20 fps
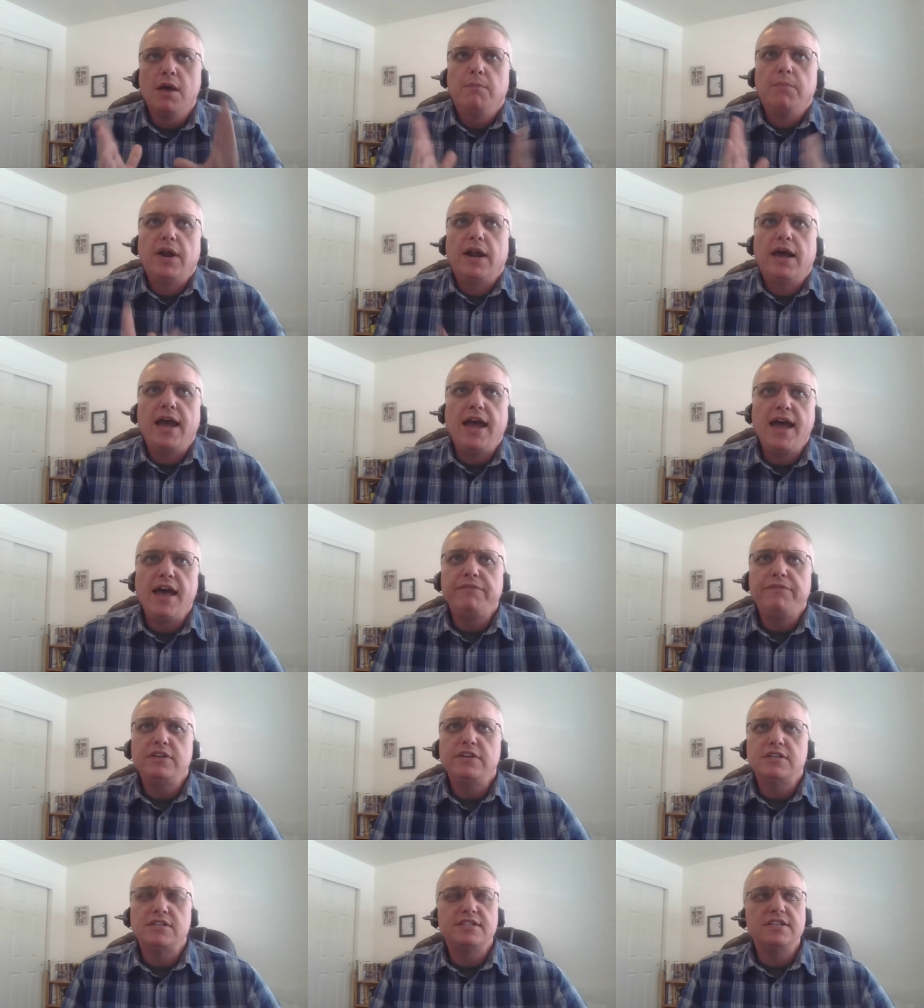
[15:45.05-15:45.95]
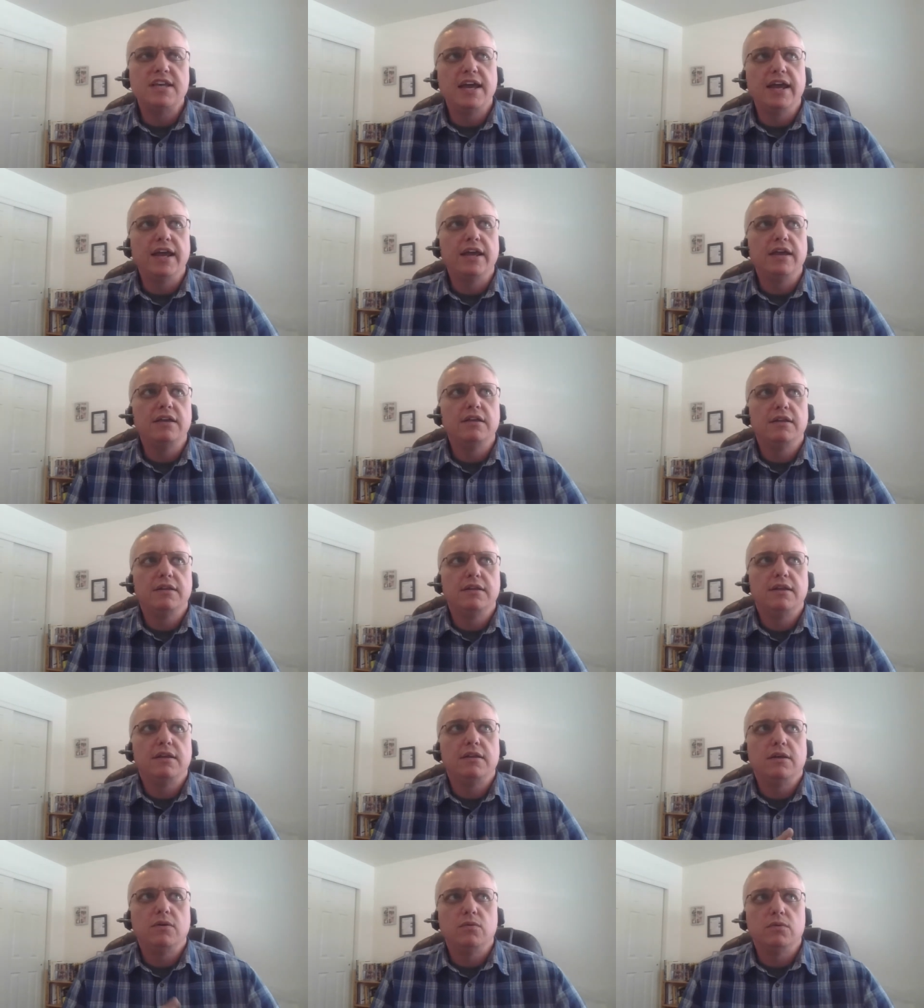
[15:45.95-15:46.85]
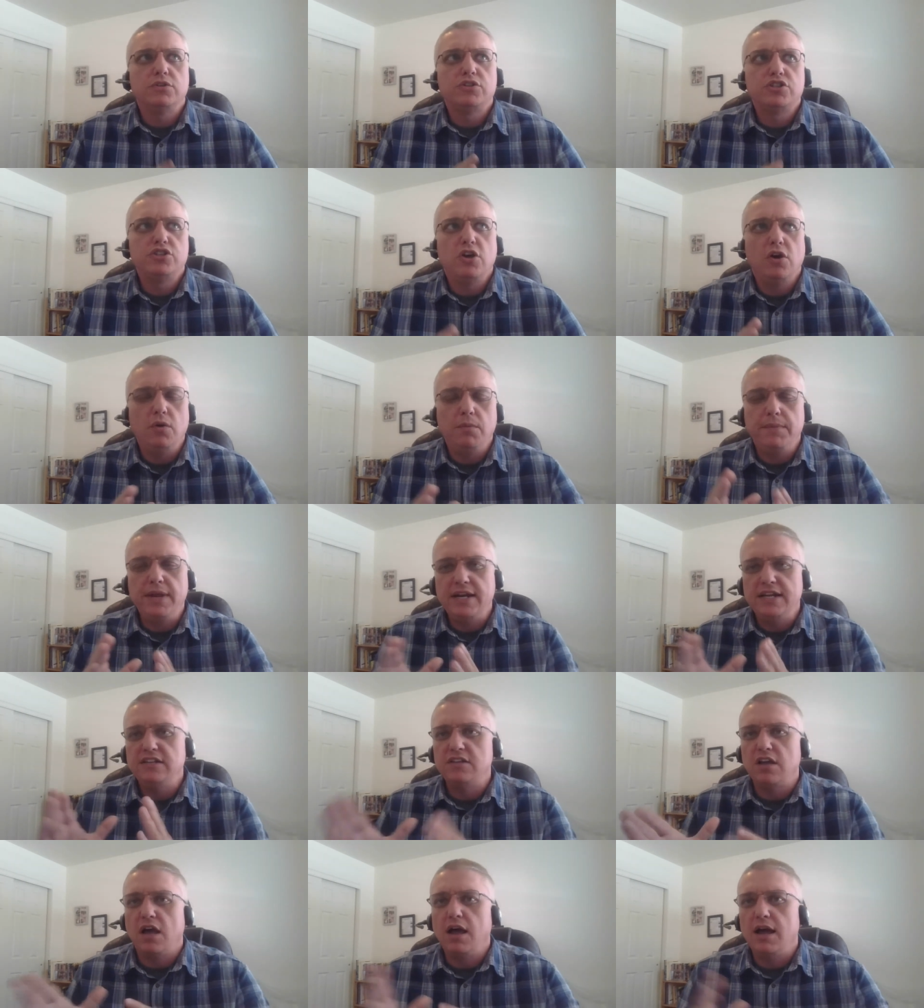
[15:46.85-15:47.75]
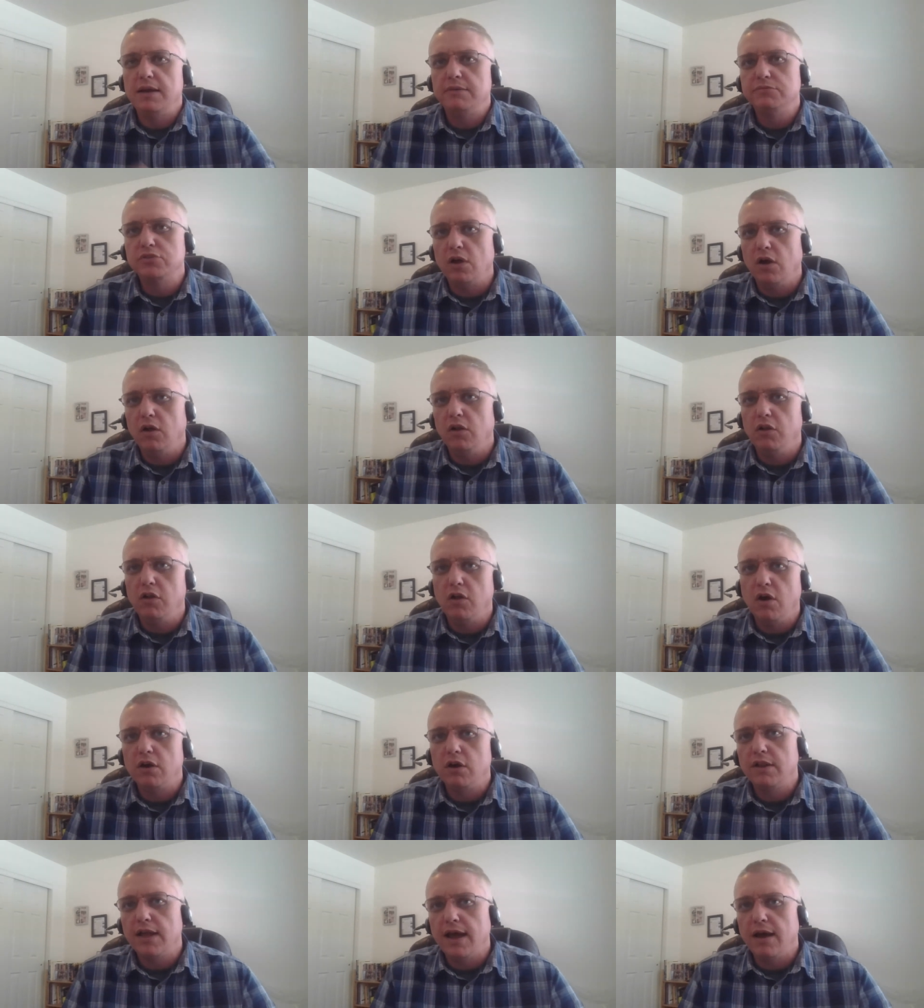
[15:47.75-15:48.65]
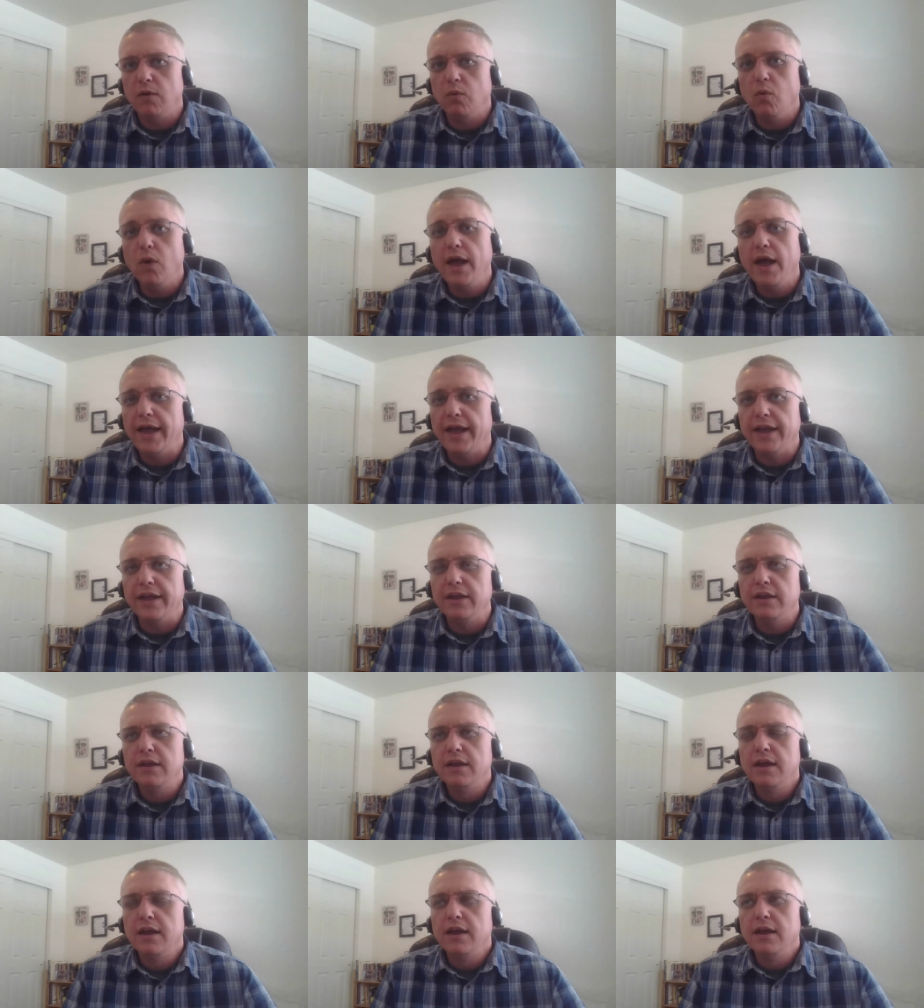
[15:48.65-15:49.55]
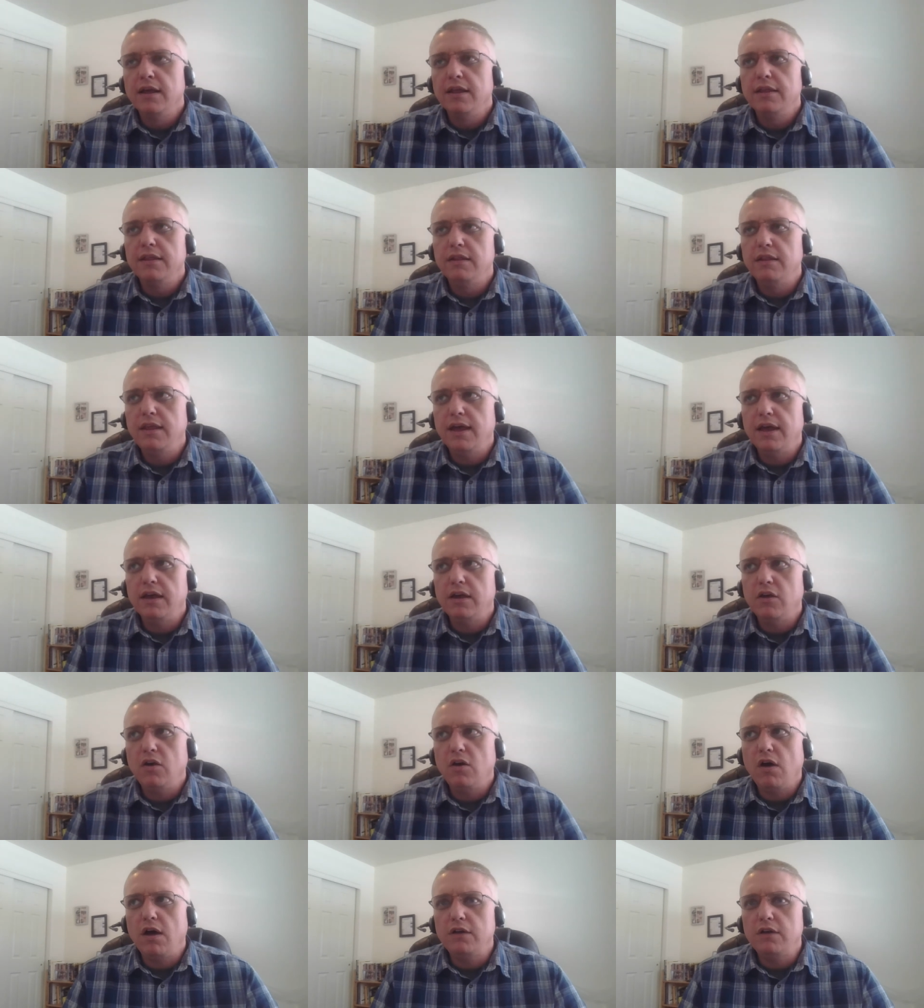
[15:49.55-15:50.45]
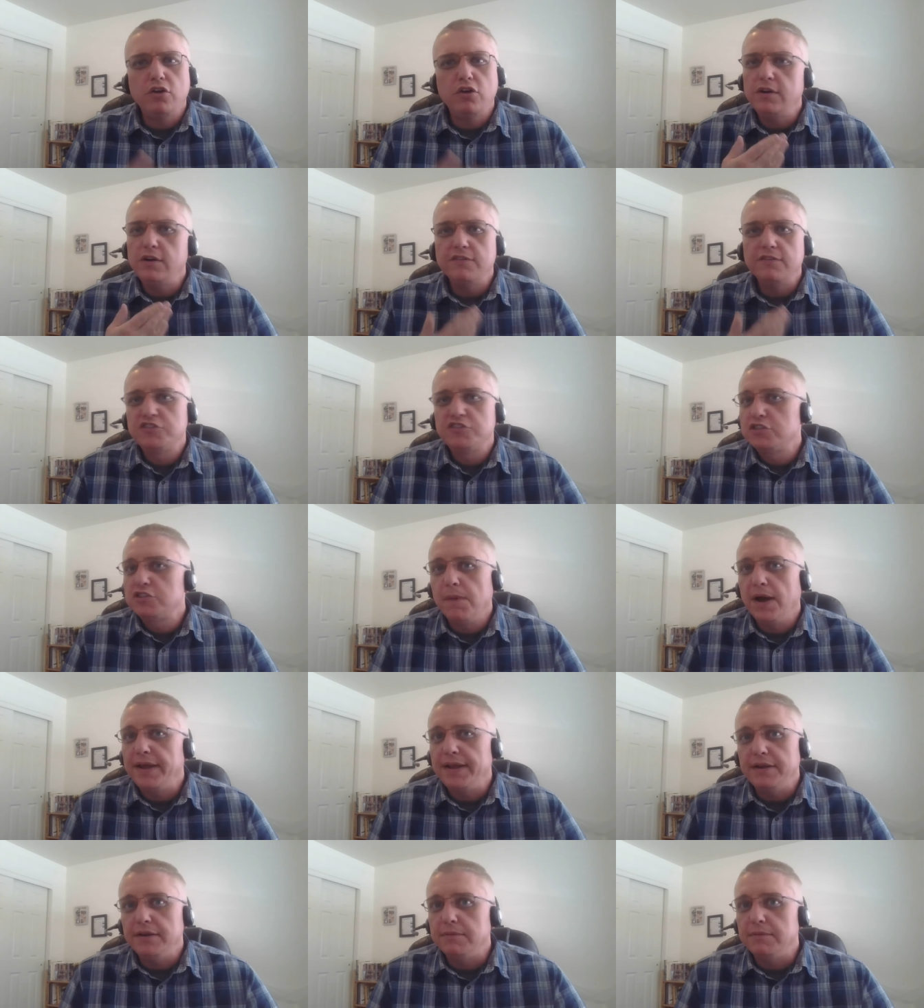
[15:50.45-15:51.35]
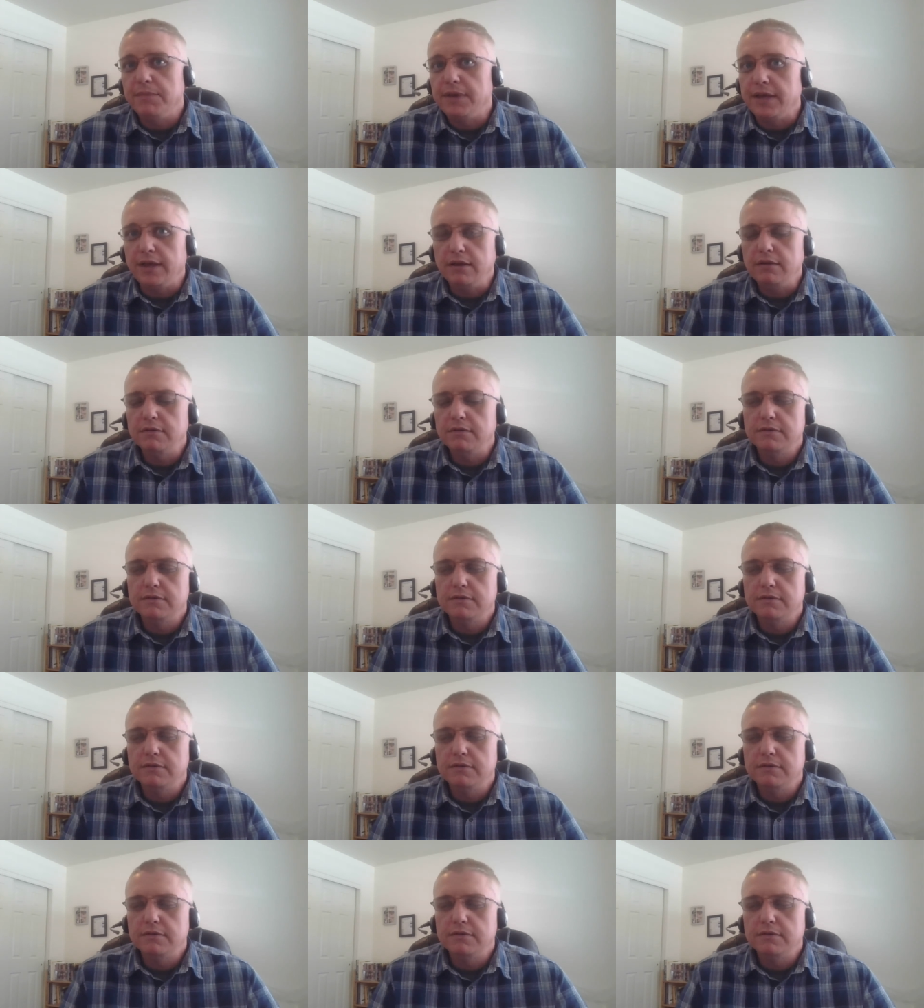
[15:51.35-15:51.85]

But I have to say that there were so many times along that way that God could have smited me,